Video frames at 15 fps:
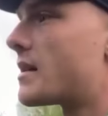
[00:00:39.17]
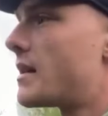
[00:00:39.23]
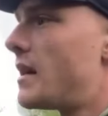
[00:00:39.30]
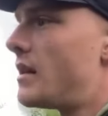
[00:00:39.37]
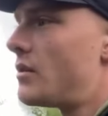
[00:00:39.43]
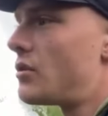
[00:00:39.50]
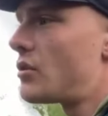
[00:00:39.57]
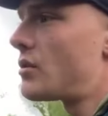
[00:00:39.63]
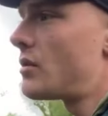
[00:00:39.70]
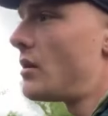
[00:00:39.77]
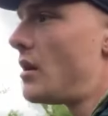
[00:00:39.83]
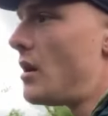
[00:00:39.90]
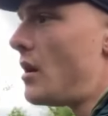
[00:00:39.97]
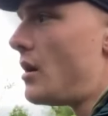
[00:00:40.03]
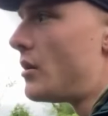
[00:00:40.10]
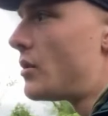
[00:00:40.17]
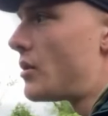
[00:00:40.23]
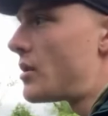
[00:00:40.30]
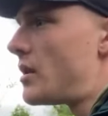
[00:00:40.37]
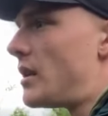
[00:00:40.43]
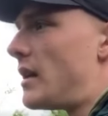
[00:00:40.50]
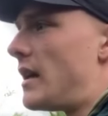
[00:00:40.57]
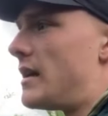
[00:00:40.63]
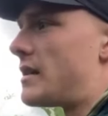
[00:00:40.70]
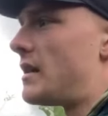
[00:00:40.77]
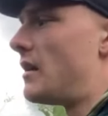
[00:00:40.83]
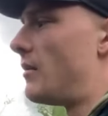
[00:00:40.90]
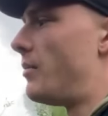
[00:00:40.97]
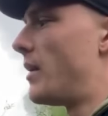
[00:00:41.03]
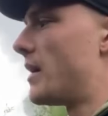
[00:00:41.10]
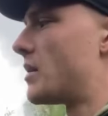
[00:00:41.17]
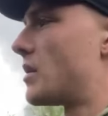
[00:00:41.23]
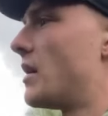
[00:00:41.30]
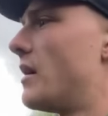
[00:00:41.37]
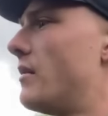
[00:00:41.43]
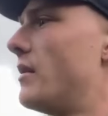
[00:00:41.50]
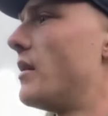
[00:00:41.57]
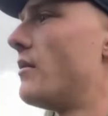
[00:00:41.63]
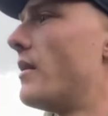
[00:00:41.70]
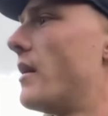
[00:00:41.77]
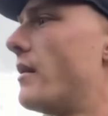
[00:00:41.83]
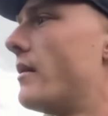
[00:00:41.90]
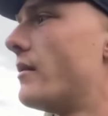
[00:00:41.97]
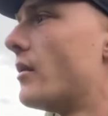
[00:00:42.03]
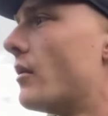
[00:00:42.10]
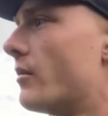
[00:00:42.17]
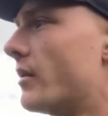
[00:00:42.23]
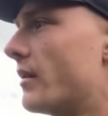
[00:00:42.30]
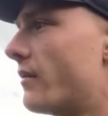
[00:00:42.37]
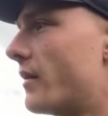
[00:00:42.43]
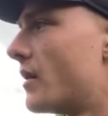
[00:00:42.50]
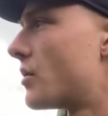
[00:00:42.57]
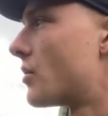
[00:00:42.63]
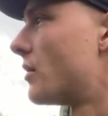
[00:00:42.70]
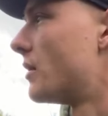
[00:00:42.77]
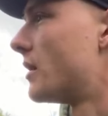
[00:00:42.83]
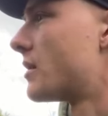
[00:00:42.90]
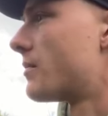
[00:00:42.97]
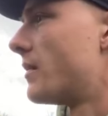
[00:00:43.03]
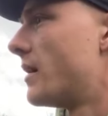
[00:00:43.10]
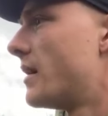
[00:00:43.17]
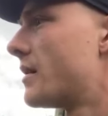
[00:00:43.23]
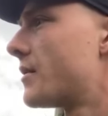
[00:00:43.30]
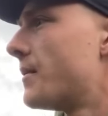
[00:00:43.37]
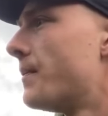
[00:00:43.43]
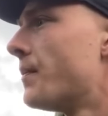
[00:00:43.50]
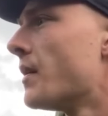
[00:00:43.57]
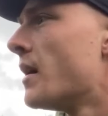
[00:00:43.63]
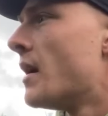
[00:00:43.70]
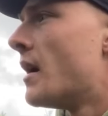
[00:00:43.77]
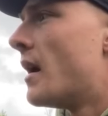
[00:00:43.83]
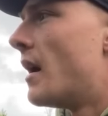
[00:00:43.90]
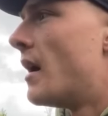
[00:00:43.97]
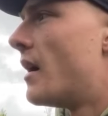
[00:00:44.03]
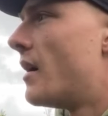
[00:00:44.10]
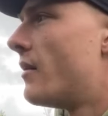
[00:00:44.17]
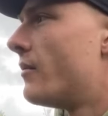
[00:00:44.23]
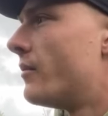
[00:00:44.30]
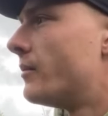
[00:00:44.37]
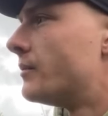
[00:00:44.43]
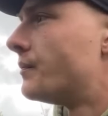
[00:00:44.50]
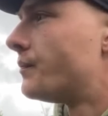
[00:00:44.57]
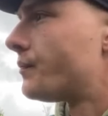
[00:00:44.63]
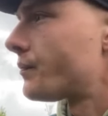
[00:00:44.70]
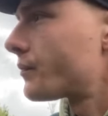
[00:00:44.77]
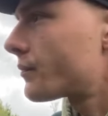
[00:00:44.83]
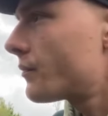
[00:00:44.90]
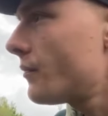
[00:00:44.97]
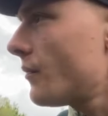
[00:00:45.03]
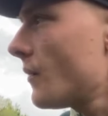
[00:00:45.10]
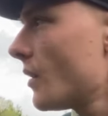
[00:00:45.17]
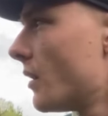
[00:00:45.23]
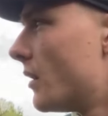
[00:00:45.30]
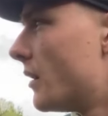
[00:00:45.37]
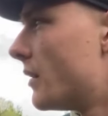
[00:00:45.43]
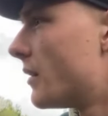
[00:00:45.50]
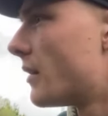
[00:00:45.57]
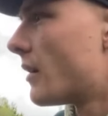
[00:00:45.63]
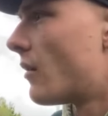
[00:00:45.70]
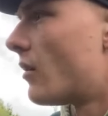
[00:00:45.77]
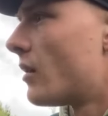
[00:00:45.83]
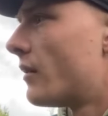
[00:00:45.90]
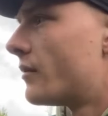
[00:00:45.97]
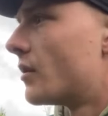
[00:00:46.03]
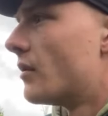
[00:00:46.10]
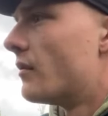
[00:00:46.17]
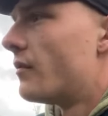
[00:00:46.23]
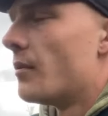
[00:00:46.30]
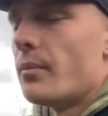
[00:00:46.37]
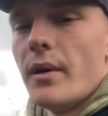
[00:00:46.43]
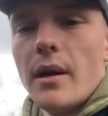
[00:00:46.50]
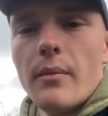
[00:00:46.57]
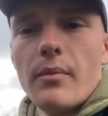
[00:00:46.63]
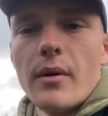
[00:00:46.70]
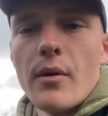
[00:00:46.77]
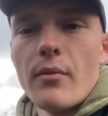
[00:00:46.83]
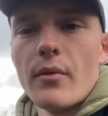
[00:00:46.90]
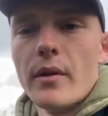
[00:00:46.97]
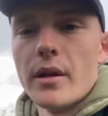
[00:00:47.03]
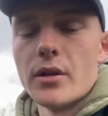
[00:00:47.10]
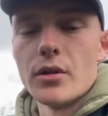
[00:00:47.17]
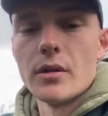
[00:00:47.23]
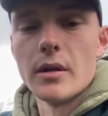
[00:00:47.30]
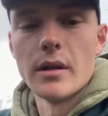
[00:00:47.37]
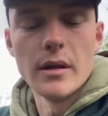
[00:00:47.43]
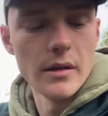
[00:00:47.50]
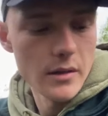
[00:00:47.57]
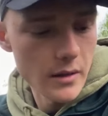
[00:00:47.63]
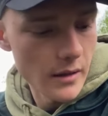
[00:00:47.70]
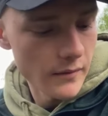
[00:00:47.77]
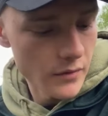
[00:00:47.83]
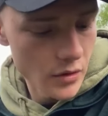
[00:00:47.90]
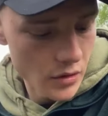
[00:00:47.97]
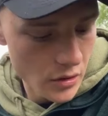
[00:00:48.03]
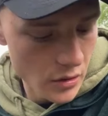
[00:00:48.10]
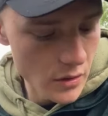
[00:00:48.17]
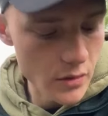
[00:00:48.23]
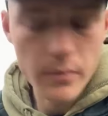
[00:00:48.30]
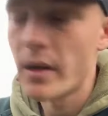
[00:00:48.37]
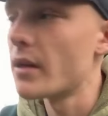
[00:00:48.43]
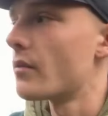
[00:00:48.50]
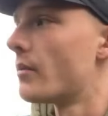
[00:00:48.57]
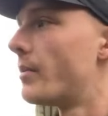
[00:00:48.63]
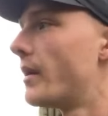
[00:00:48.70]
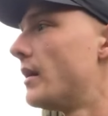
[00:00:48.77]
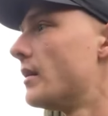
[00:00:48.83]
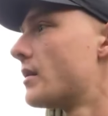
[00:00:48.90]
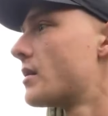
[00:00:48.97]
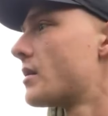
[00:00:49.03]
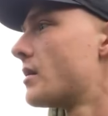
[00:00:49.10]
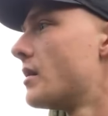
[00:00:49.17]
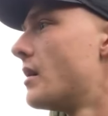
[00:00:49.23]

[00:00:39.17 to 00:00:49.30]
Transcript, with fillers: night just just in a nice little patch area where I normally fish on this place um, and all I've done for bait preparation is I've just used micro pellets